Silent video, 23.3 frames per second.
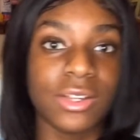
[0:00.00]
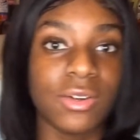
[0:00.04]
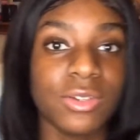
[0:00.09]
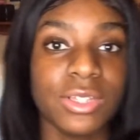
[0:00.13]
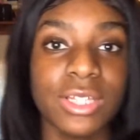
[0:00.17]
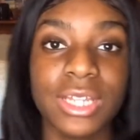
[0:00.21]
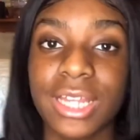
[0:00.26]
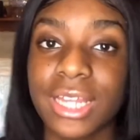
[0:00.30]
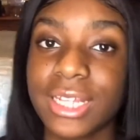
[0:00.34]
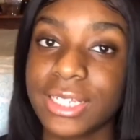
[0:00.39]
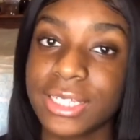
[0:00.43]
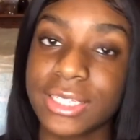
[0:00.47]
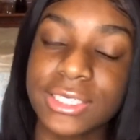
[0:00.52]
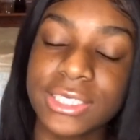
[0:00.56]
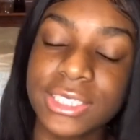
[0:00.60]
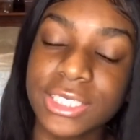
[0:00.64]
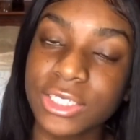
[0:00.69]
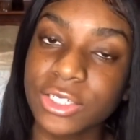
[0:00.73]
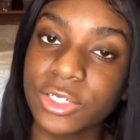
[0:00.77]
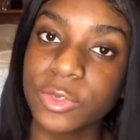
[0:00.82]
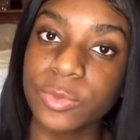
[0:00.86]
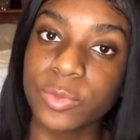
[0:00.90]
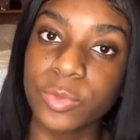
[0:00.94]
you let these
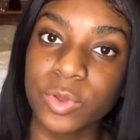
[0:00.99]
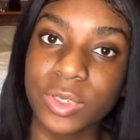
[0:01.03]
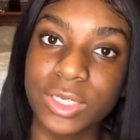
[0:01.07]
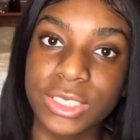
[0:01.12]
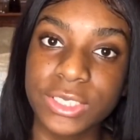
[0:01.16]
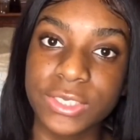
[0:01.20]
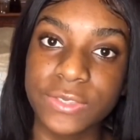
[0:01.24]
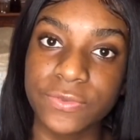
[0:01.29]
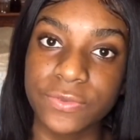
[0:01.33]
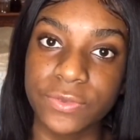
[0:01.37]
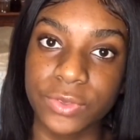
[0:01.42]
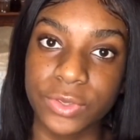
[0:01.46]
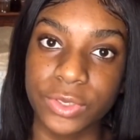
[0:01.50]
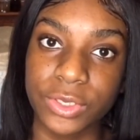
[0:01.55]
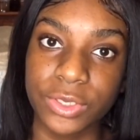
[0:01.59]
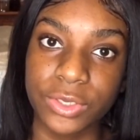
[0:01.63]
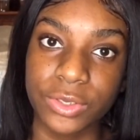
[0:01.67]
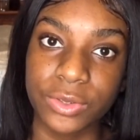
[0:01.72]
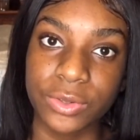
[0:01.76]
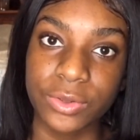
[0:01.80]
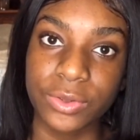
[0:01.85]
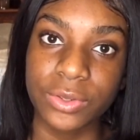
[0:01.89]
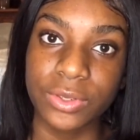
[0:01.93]
senior boys fool
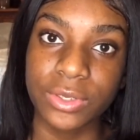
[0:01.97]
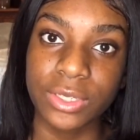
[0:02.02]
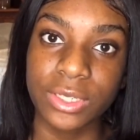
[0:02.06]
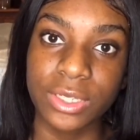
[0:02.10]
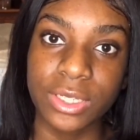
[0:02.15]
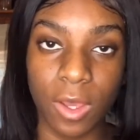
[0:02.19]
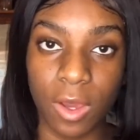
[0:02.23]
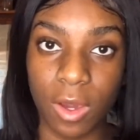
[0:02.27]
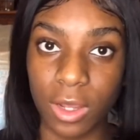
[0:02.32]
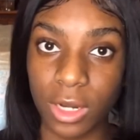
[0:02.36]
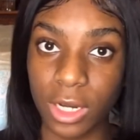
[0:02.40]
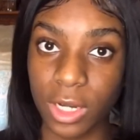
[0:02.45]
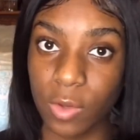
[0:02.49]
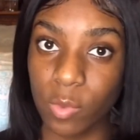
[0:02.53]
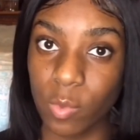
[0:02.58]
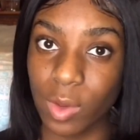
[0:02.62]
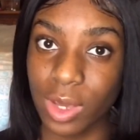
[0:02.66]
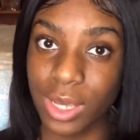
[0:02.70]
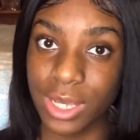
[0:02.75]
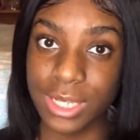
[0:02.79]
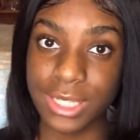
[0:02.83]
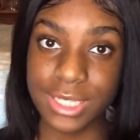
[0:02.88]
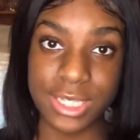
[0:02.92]
you. All they
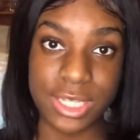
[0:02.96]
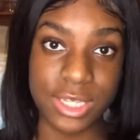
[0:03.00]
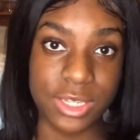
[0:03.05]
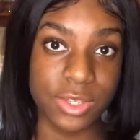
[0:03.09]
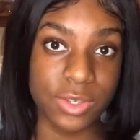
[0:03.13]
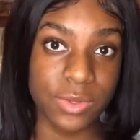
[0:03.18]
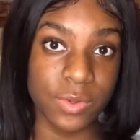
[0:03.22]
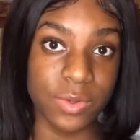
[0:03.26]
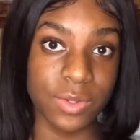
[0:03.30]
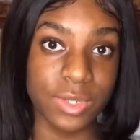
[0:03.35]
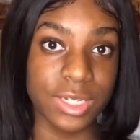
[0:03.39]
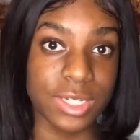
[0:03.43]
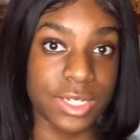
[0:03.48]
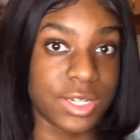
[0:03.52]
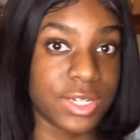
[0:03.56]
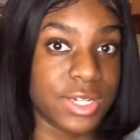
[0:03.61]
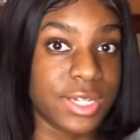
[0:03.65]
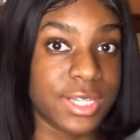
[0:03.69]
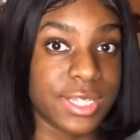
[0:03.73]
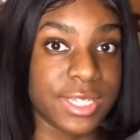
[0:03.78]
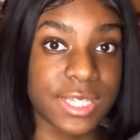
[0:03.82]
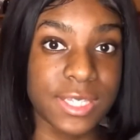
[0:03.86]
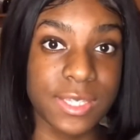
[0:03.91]
want to do is
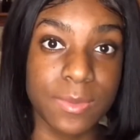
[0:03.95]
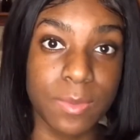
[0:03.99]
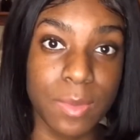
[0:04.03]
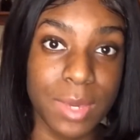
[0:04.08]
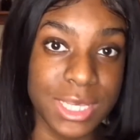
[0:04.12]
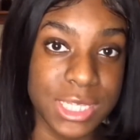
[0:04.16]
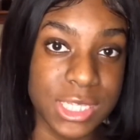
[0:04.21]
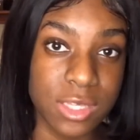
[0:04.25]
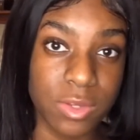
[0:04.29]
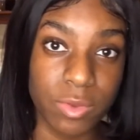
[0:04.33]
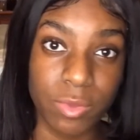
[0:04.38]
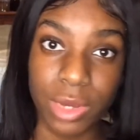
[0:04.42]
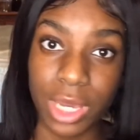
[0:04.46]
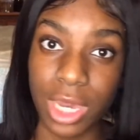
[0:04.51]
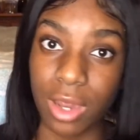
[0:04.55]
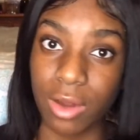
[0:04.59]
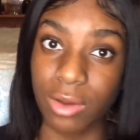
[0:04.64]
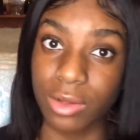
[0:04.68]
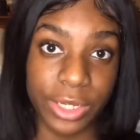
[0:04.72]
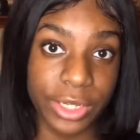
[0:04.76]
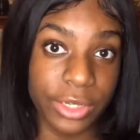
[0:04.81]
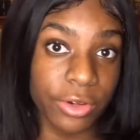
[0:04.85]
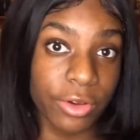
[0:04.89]
just mess
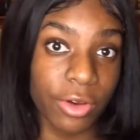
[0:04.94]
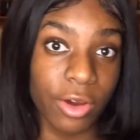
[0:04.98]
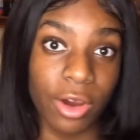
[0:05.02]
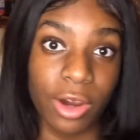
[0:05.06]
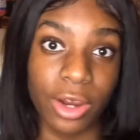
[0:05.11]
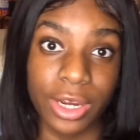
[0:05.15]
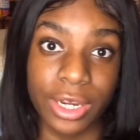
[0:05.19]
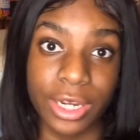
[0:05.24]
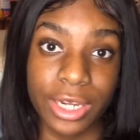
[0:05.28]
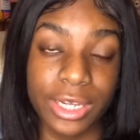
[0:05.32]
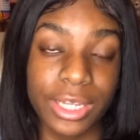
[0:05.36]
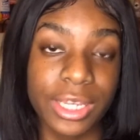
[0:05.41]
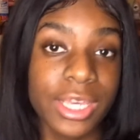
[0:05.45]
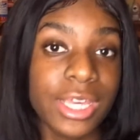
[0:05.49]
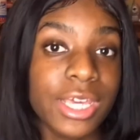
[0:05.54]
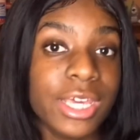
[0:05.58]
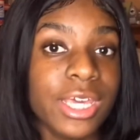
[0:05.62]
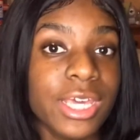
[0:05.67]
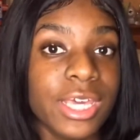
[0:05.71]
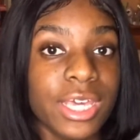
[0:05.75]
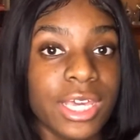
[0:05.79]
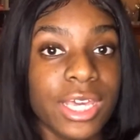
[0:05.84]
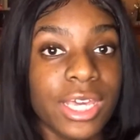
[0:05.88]
around, break your heart,
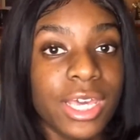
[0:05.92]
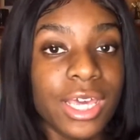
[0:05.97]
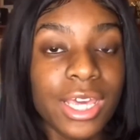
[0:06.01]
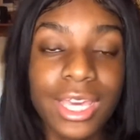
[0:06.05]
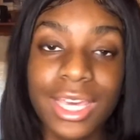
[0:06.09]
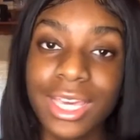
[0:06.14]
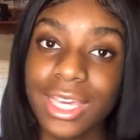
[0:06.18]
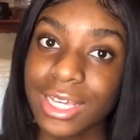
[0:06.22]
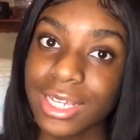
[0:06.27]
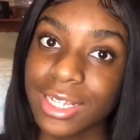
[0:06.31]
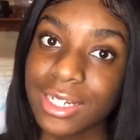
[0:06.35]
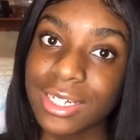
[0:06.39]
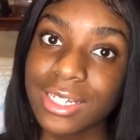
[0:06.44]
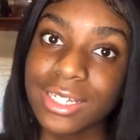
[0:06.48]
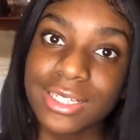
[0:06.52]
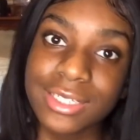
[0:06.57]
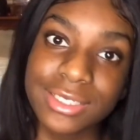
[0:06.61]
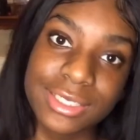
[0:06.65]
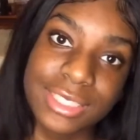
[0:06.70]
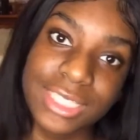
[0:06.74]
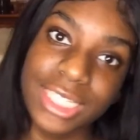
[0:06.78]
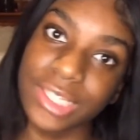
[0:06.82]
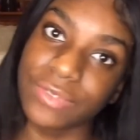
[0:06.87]
and
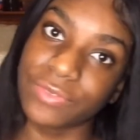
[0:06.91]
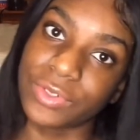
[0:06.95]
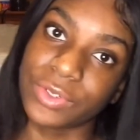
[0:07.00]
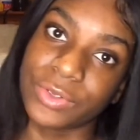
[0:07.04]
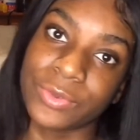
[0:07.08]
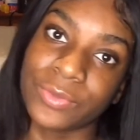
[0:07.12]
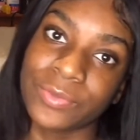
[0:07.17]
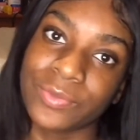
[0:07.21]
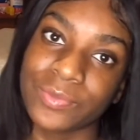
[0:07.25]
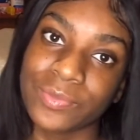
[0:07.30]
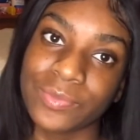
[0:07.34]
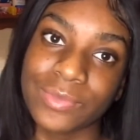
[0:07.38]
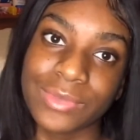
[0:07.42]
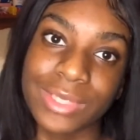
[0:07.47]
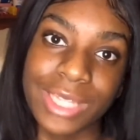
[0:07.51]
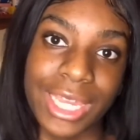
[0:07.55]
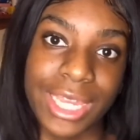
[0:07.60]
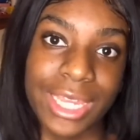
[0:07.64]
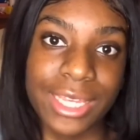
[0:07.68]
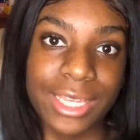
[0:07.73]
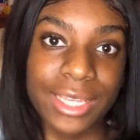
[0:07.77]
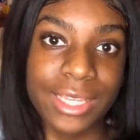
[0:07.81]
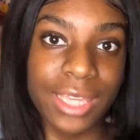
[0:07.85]
leave you.
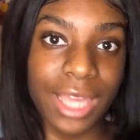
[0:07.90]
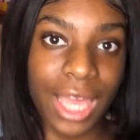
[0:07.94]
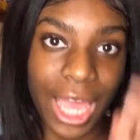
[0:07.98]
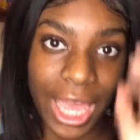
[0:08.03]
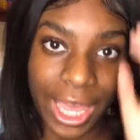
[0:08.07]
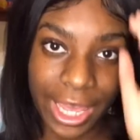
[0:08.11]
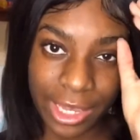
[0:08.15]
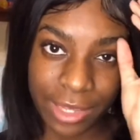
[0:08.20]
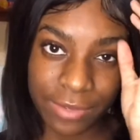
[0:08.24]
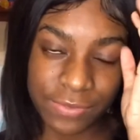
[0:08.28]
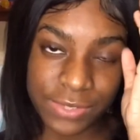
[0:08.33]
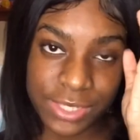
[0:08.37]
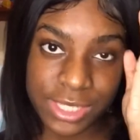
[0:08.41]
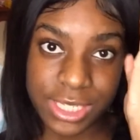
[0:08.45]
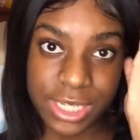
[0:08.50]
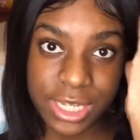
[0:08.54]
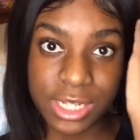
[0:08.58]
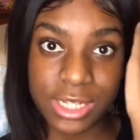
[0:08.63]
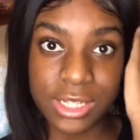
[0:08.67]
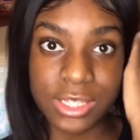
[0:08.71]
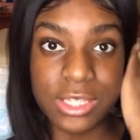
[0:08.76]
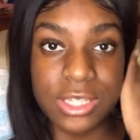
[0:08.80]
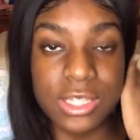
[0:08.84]
Like, I've
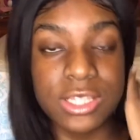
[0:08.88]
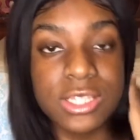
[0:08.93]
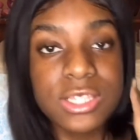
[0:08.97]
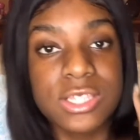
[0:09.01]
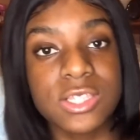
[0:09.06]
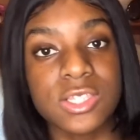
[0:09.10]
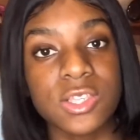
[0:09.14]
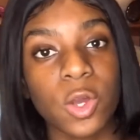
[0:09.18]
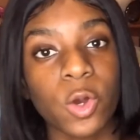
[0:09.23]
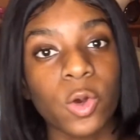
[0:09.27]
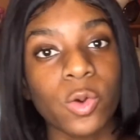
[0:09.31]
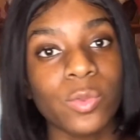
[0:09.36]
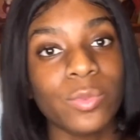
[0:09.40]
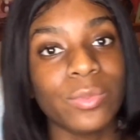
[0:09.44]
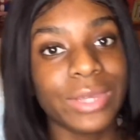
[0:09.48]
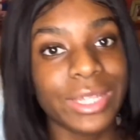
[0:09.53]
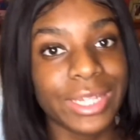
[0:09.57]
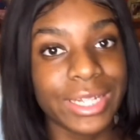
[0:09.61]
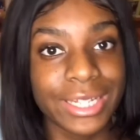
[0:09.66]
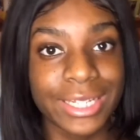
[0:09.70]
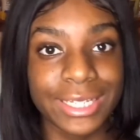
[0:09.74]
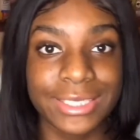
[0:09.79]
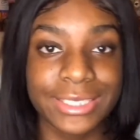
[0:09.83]
seen so
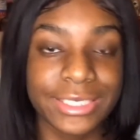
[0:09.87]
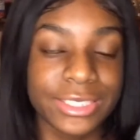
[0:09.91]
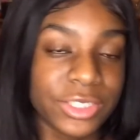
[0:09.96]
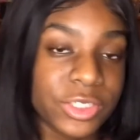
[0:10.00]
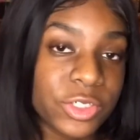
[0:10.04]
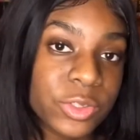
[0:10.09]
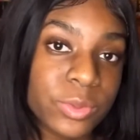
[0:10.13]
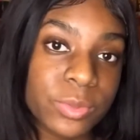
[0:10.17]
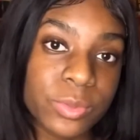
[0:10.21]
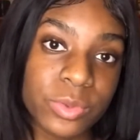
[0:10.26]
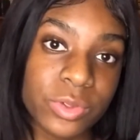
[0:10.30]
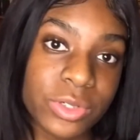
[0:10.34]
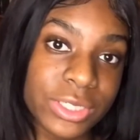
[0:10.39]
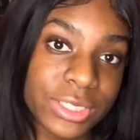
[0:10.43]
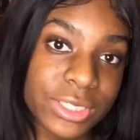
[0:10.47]
many senior boys